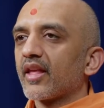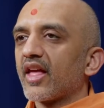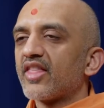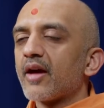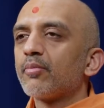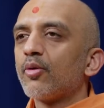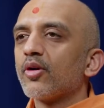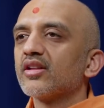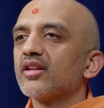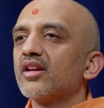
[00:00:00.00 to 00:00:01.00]
At that
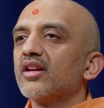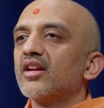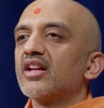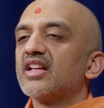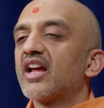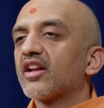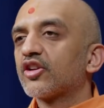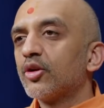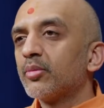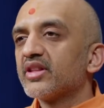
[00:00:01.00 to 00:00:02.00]
point, he had
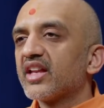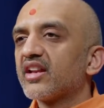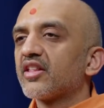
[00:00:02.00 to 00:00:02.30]
accumulated